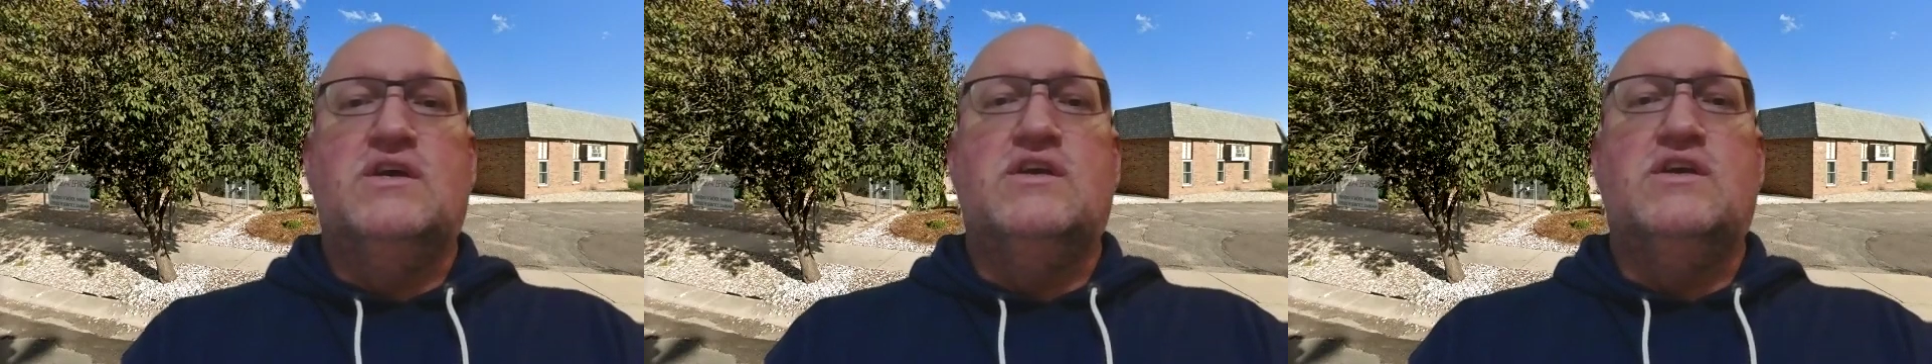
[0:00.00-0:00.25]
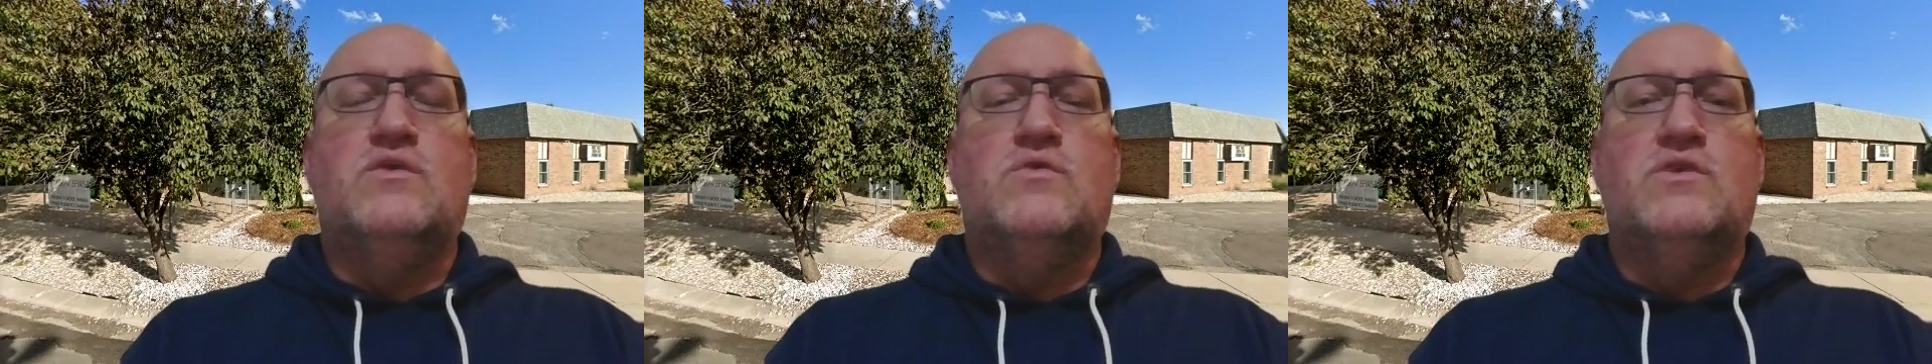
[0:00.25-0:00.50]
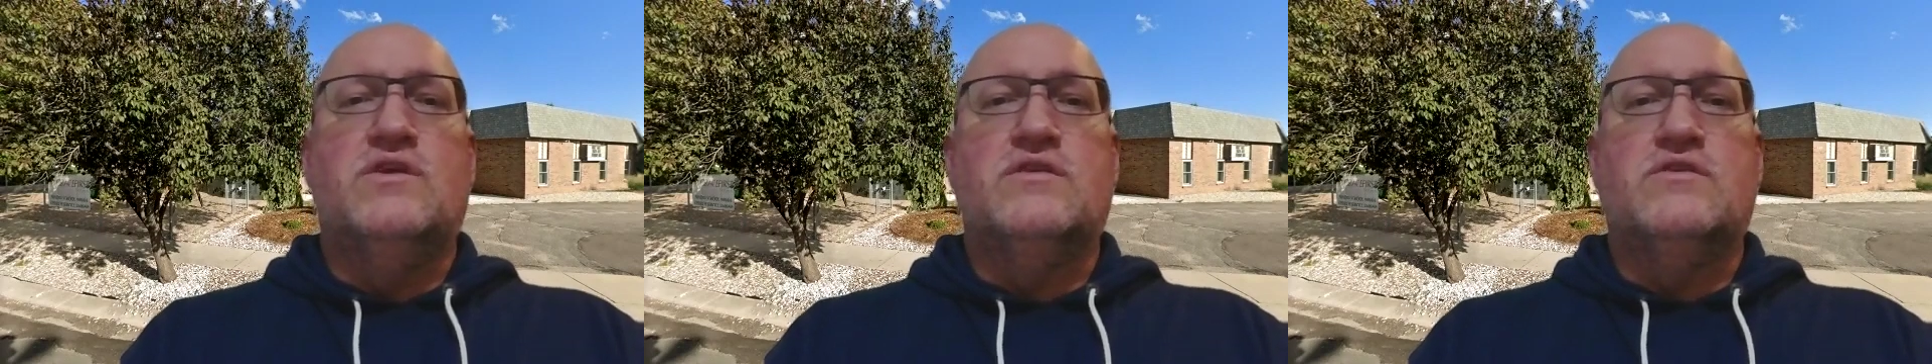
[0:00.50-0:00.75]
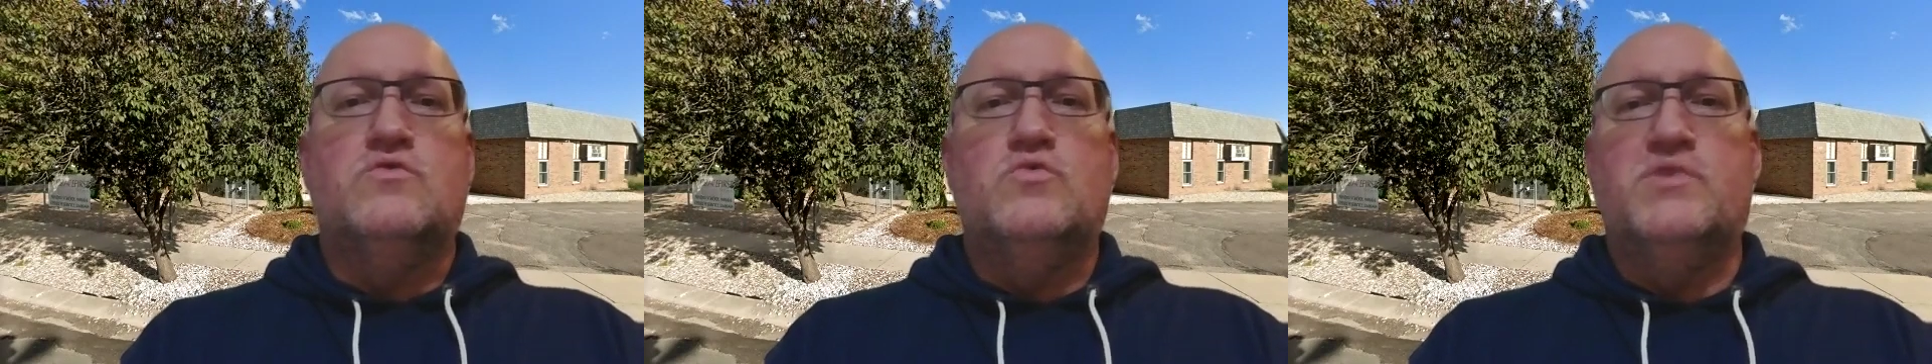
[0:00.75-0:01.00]
One of the
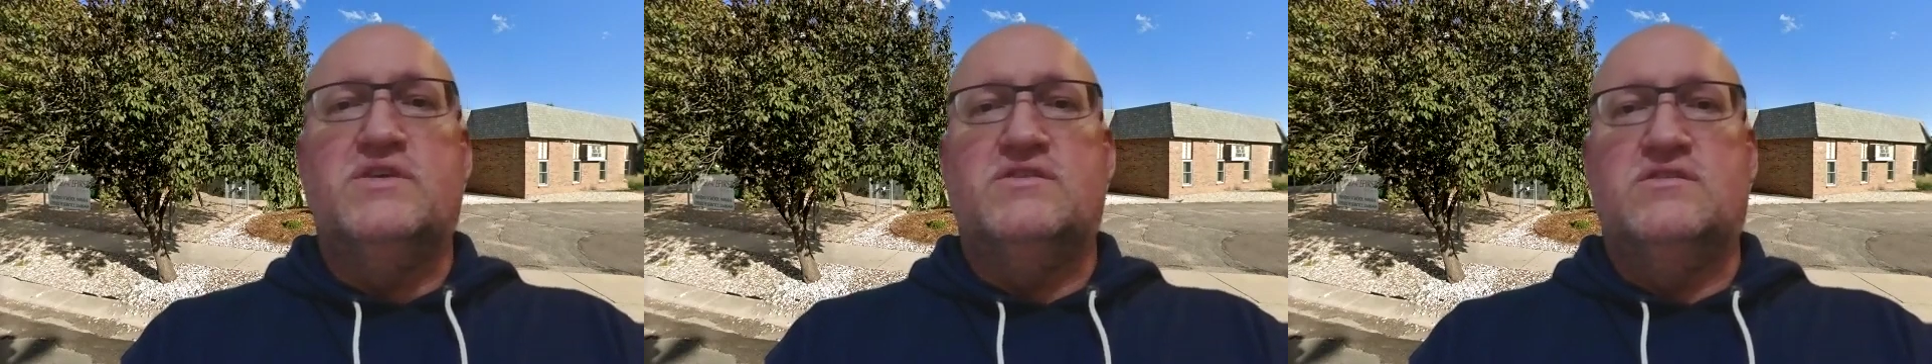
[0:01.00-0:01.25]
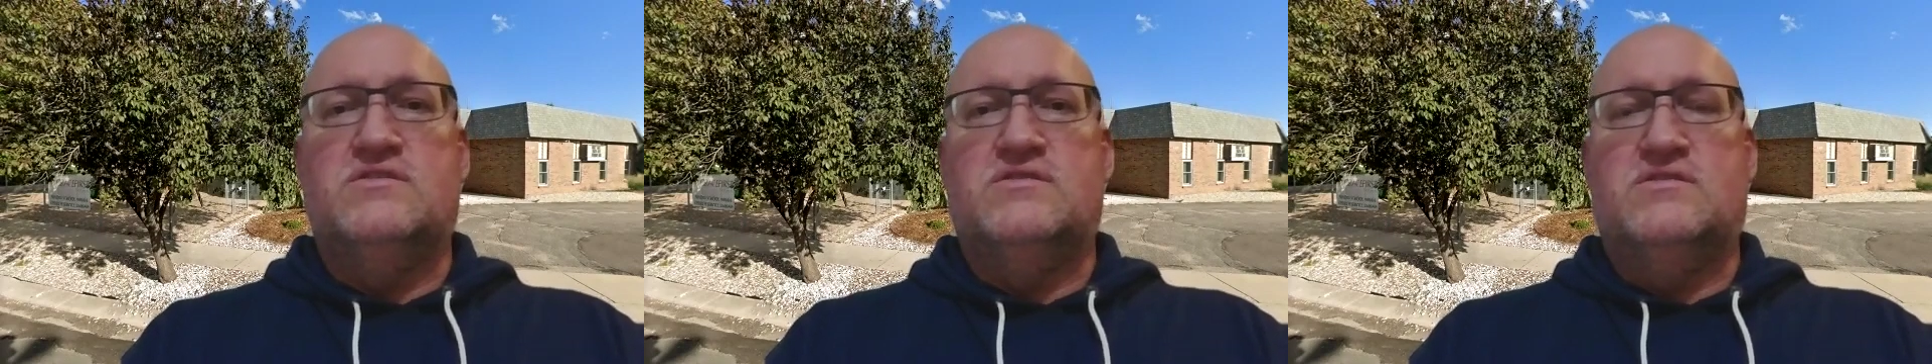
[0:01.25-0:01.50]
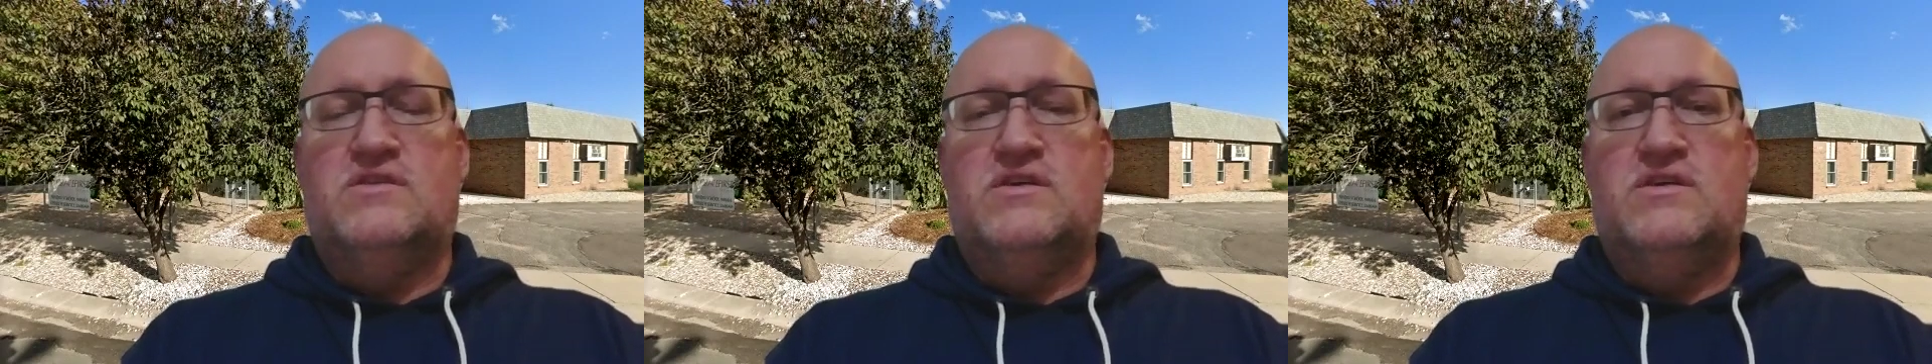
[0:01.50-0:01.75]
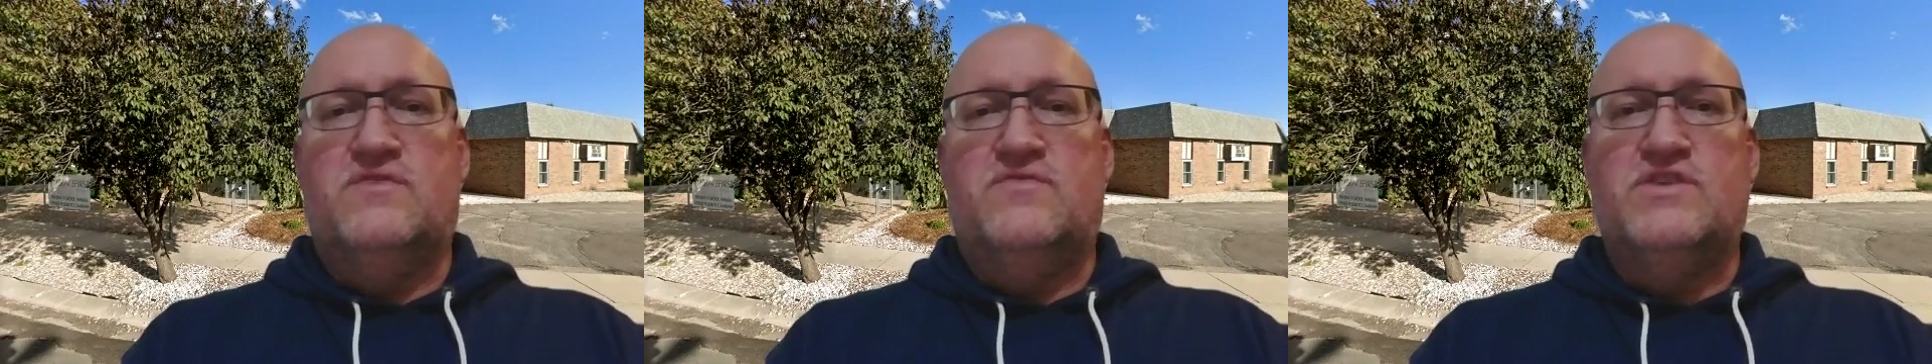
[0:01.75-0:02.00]
cool places
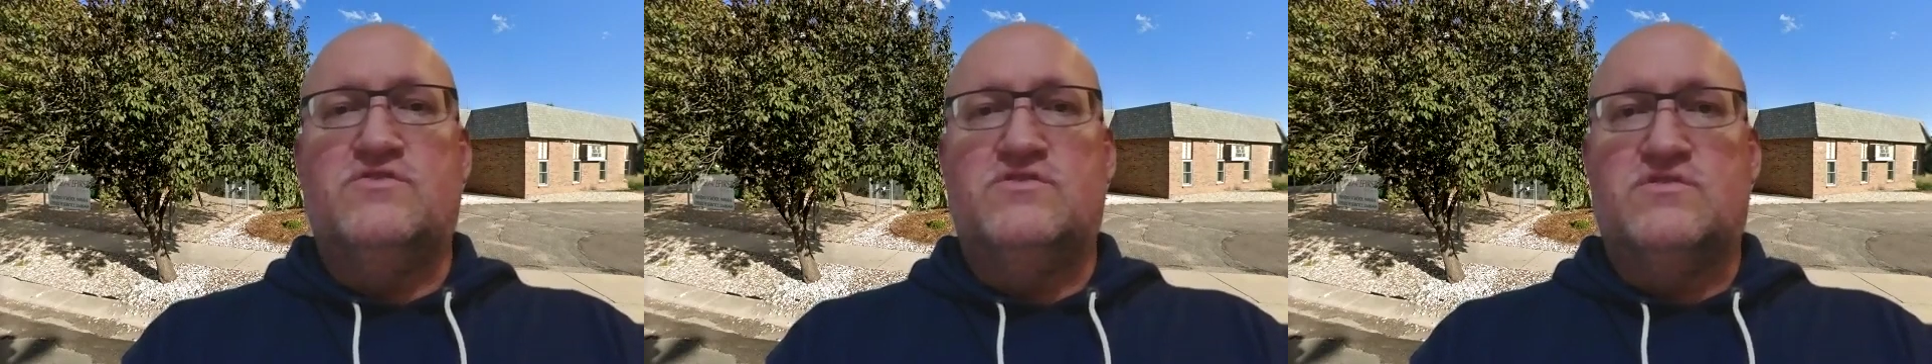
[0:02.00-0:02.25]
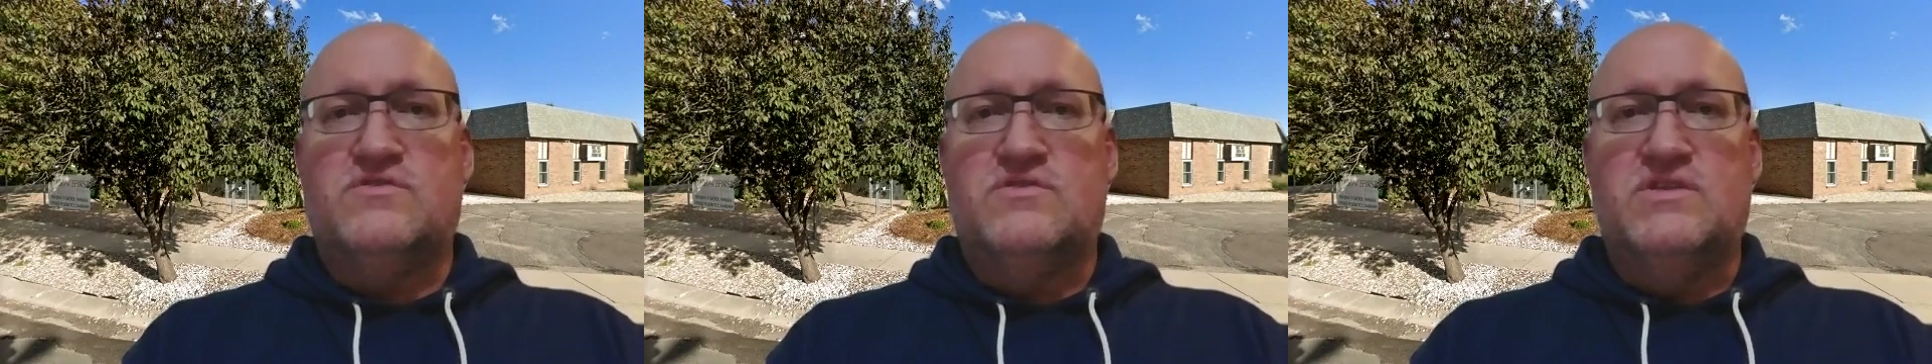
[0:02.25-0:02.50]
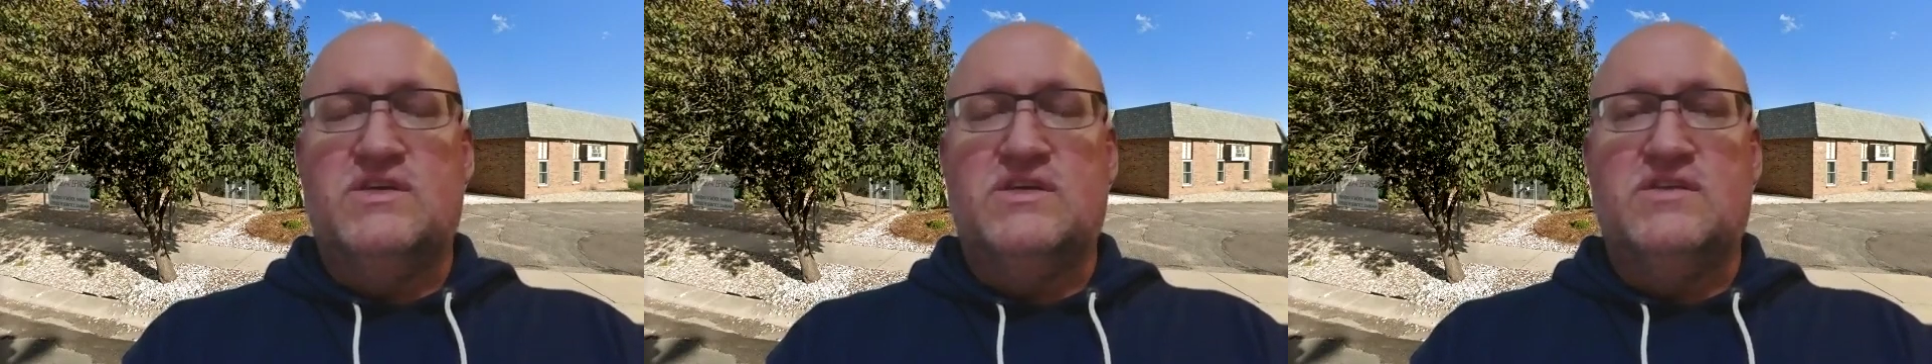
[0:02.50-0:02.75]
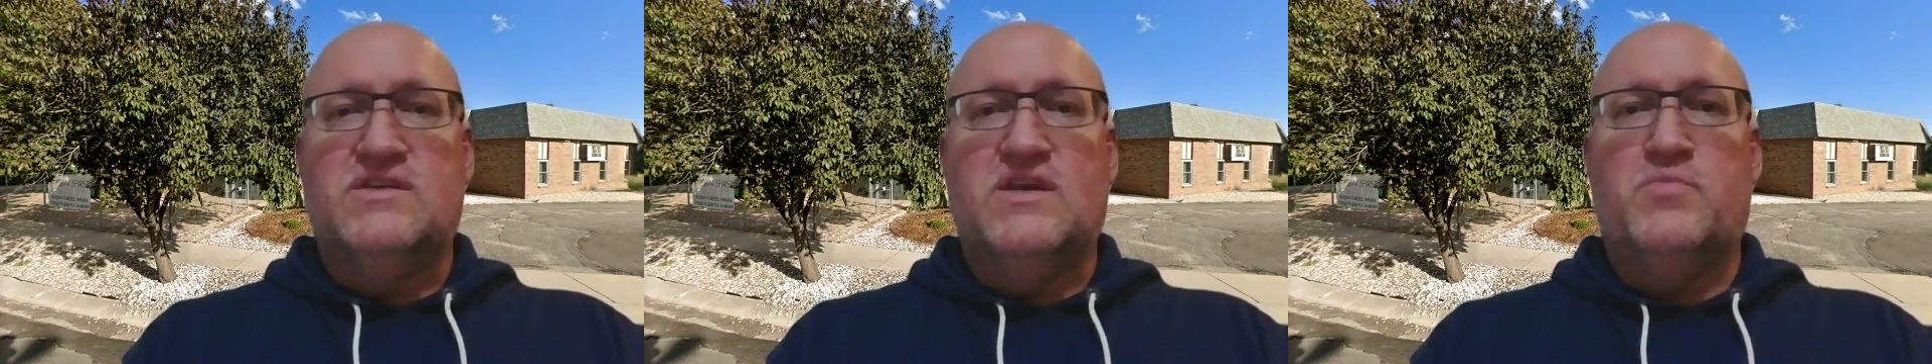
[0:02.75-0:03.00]
an adventure story
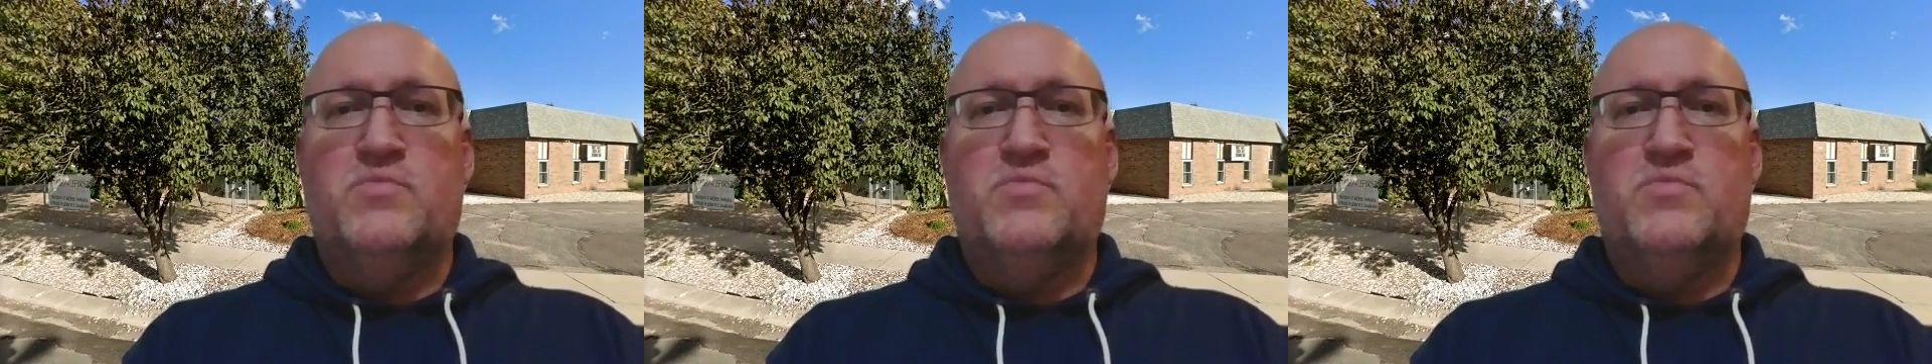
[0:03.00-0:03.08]
can take